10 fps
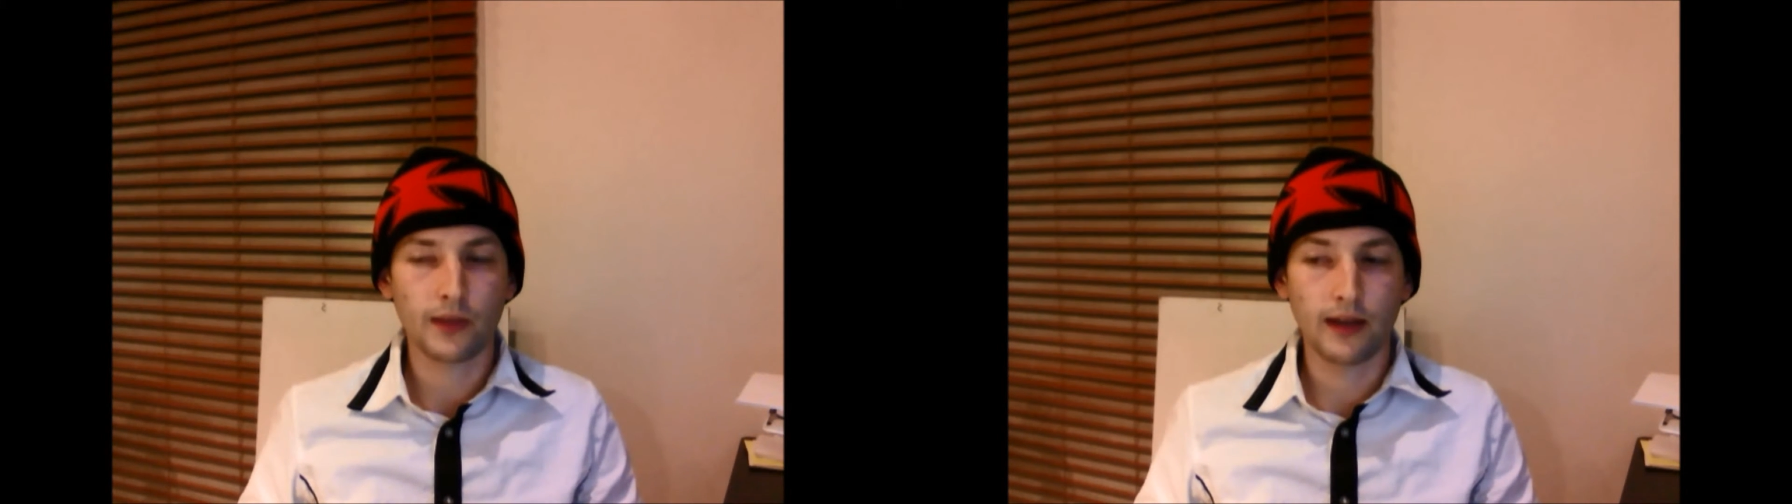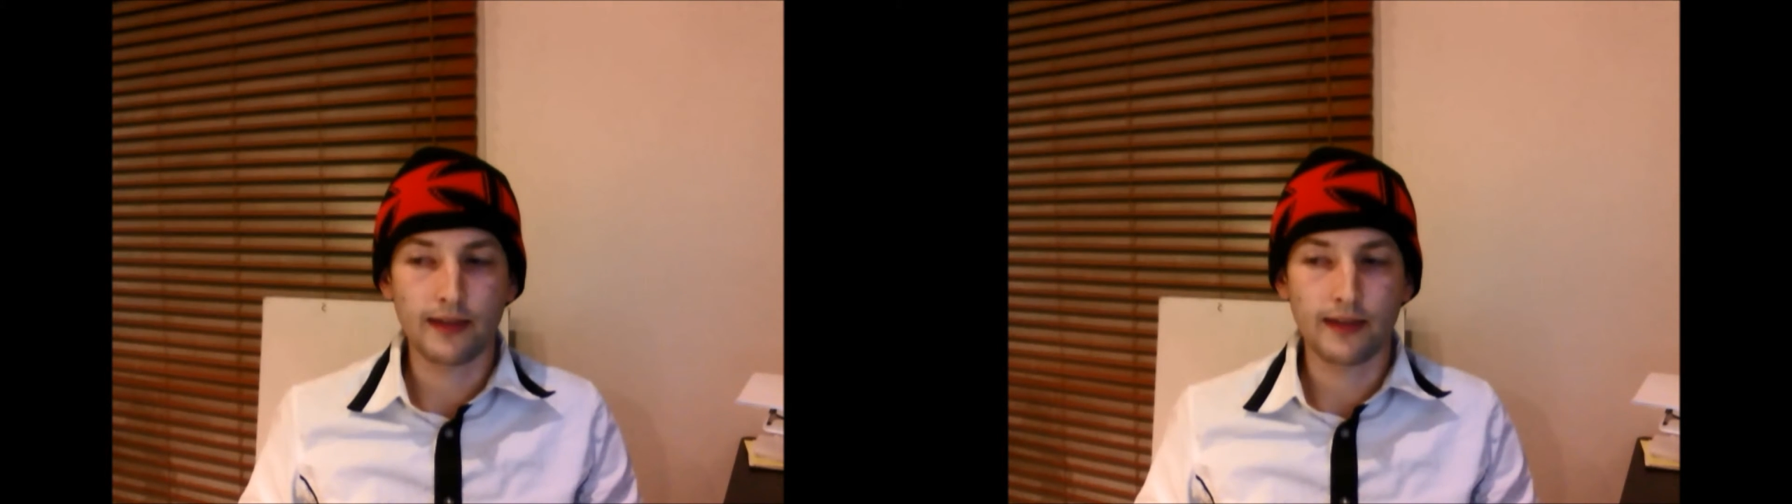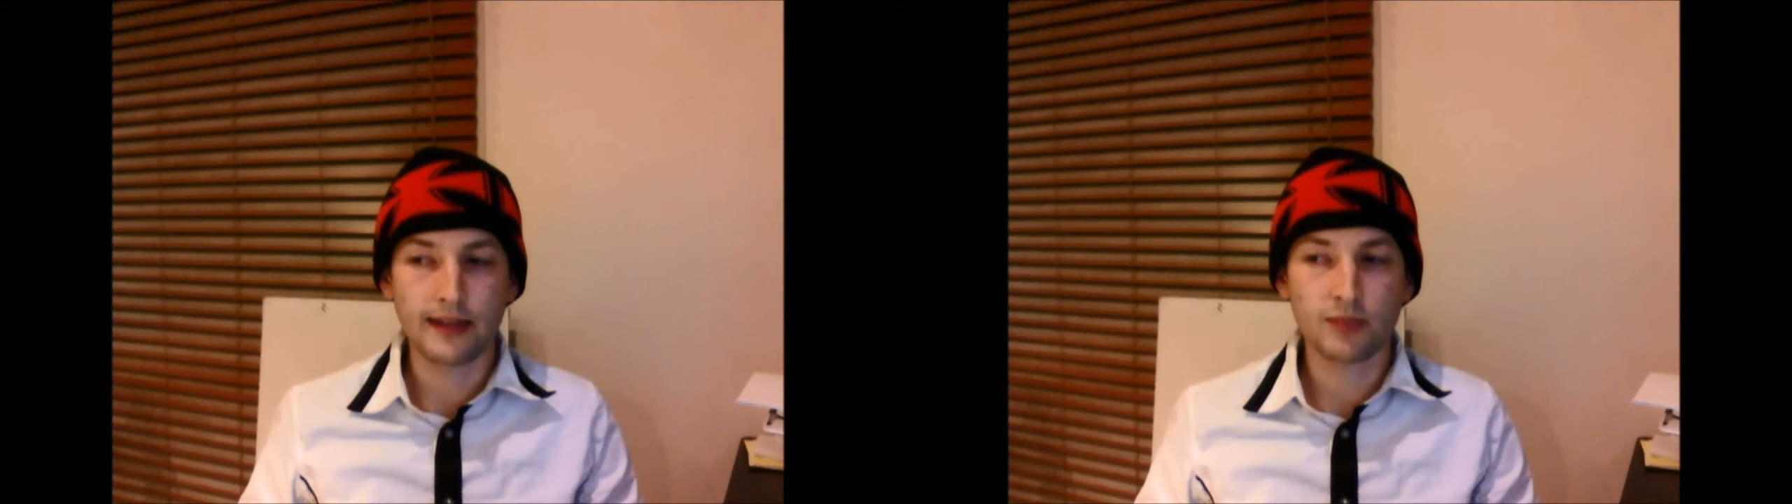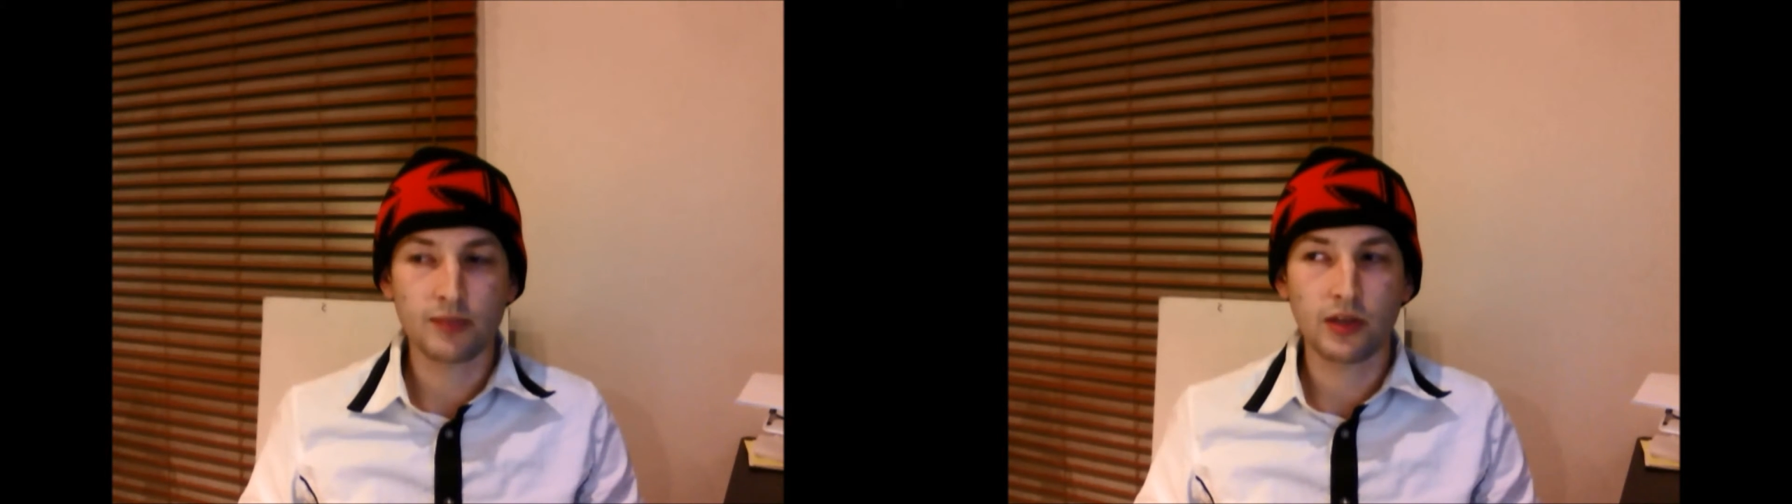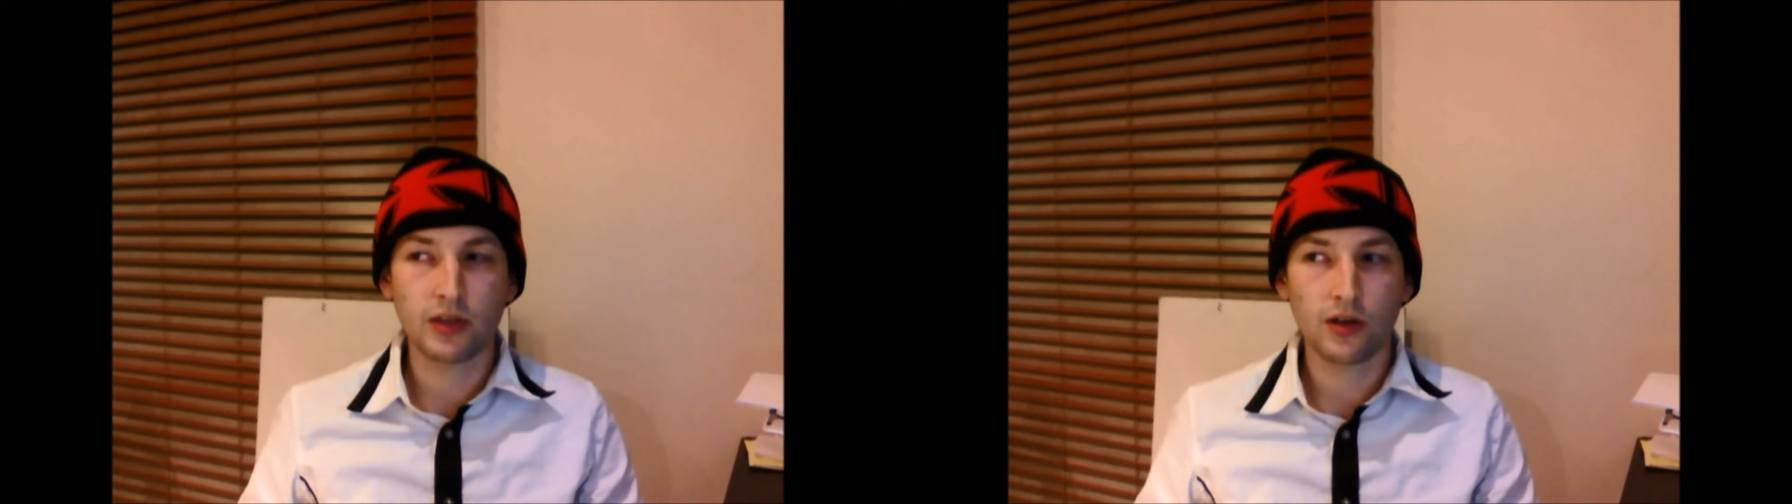and that's
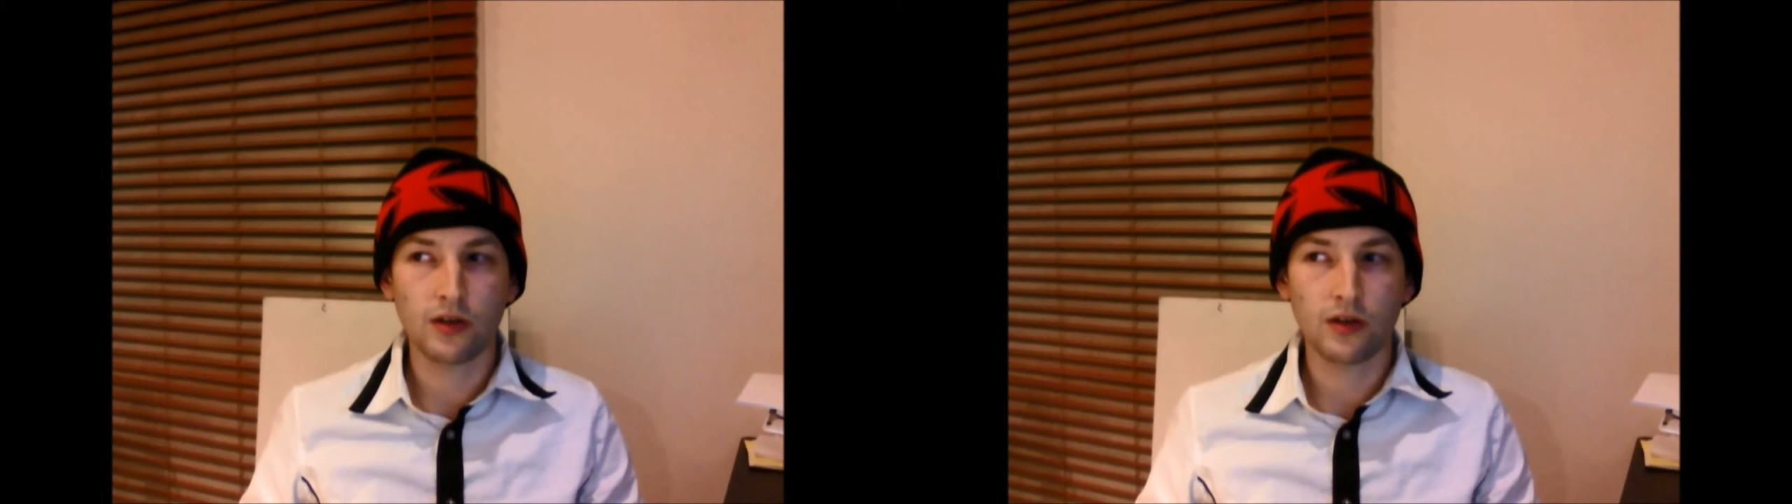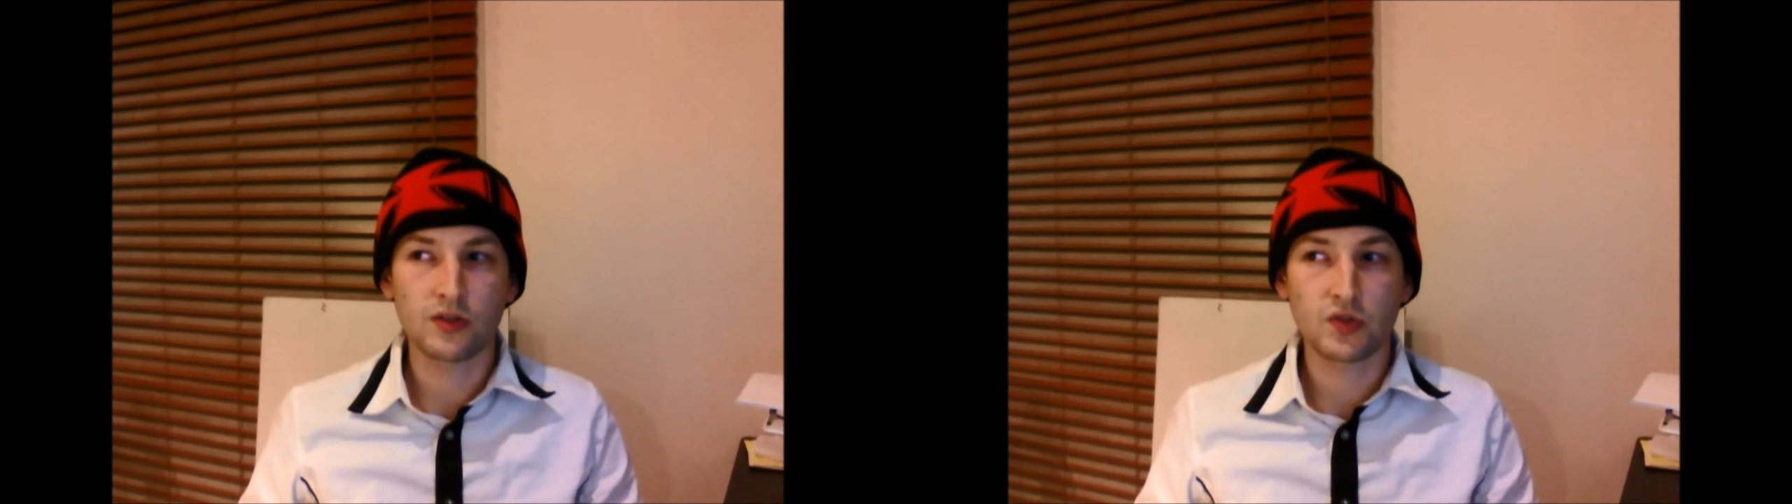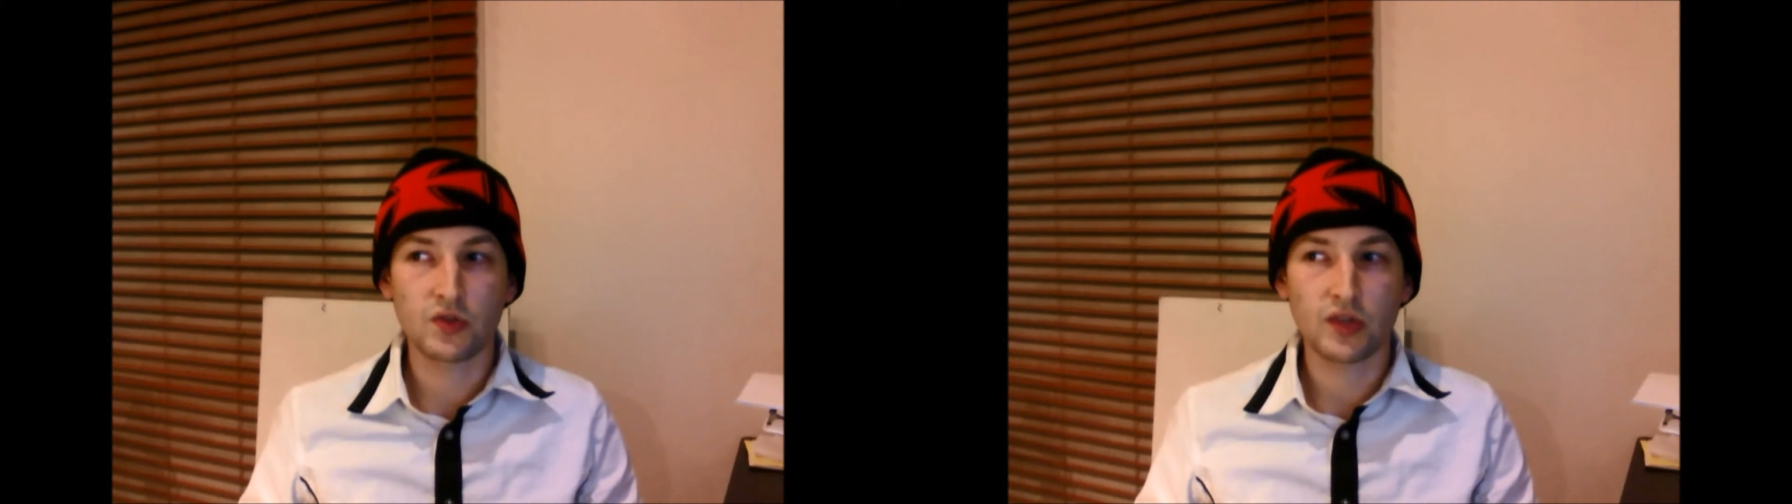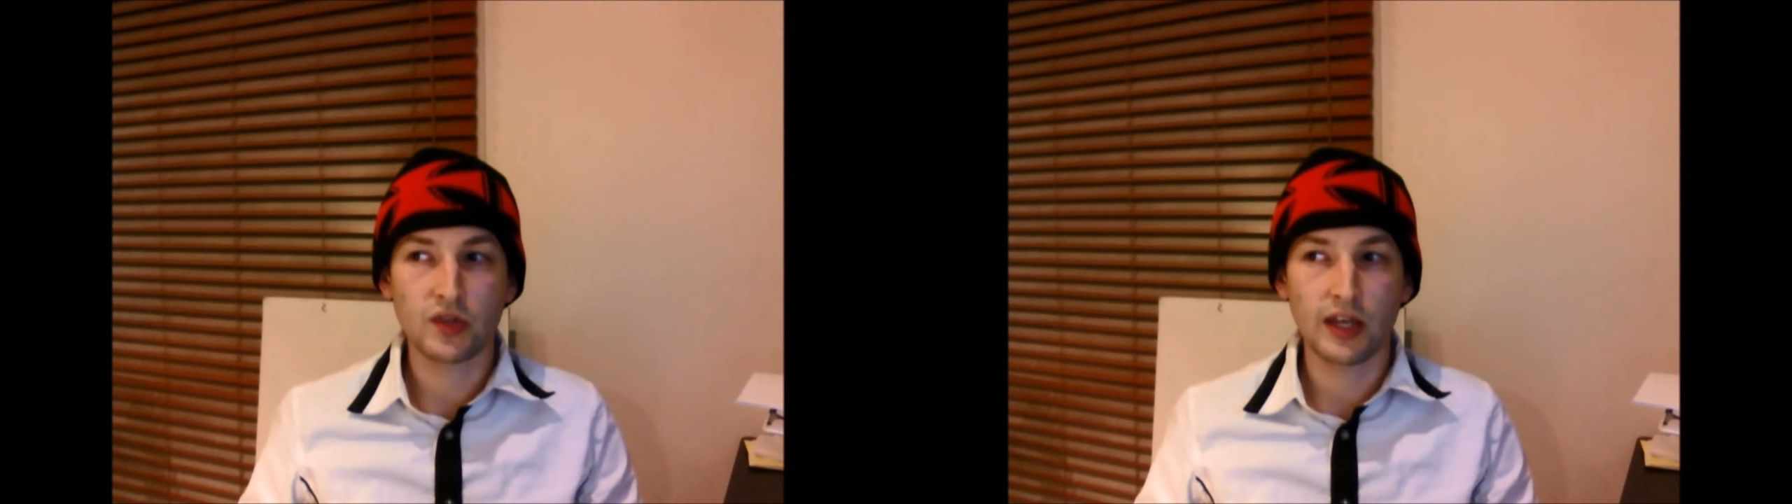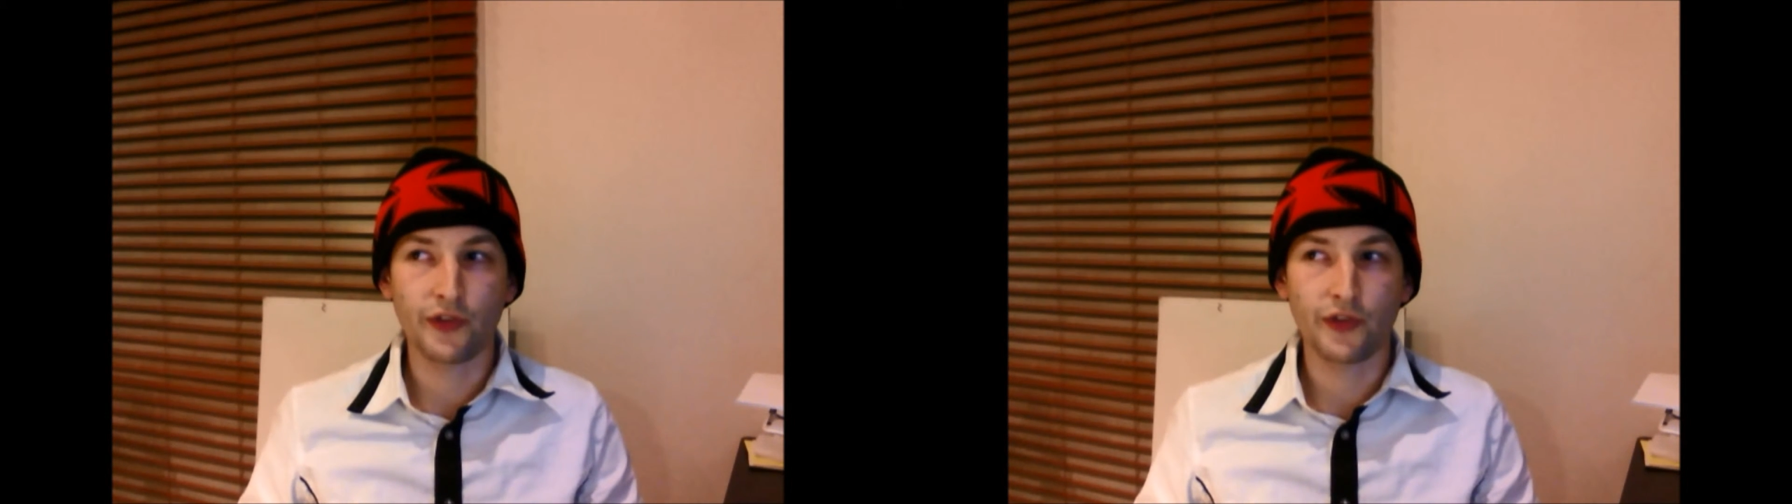because
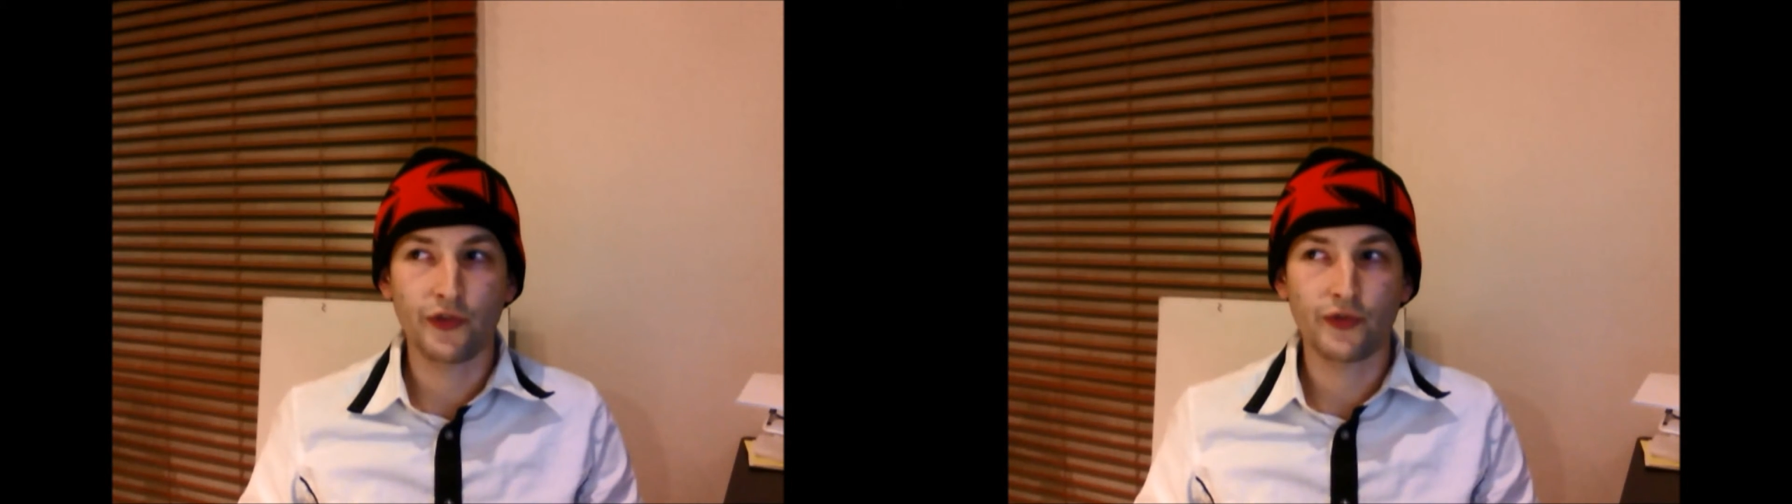if